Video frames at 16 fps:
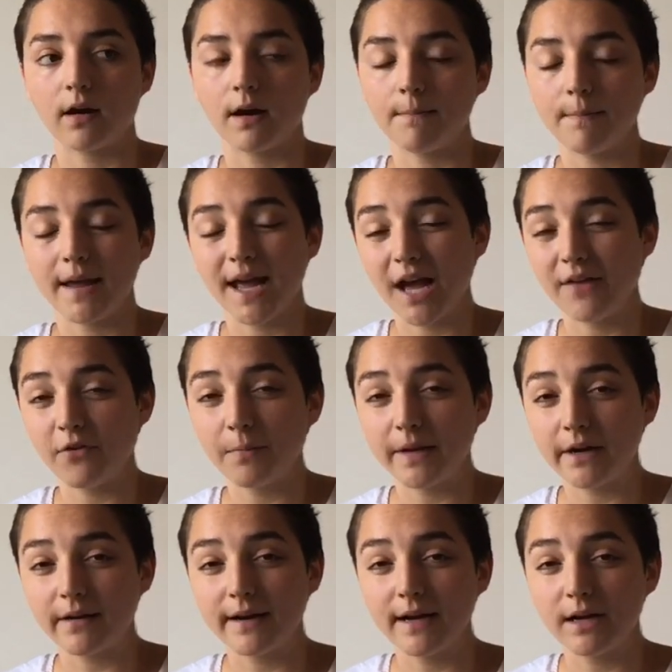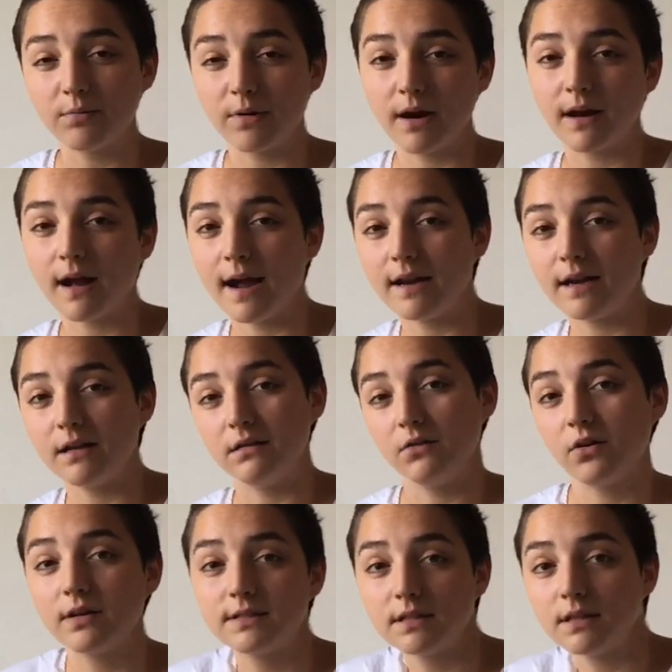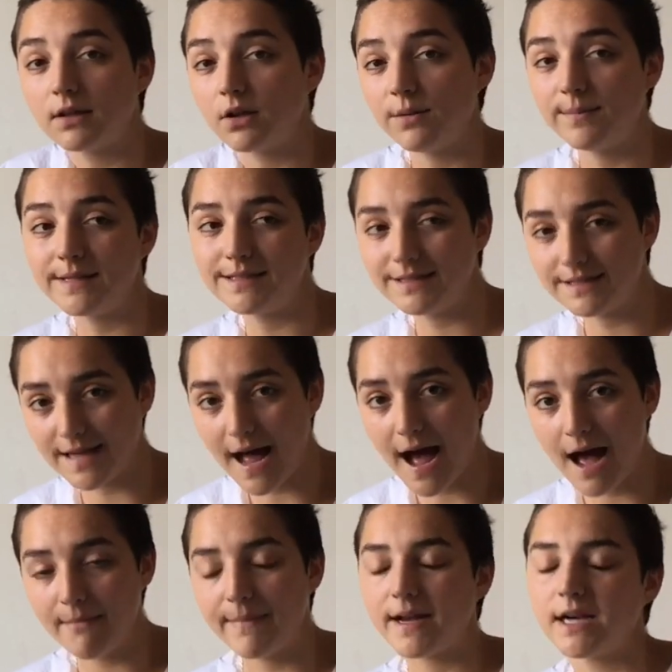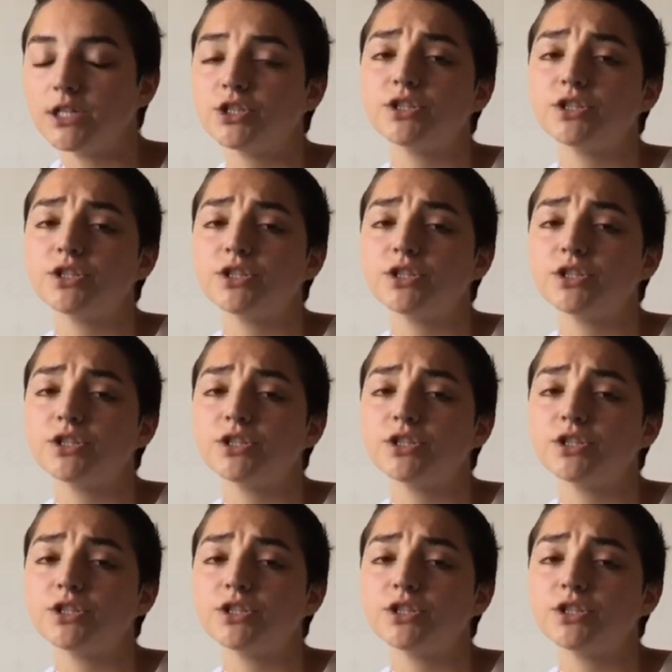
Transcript: It may have a period where it kind of looks a little bit sad, but it's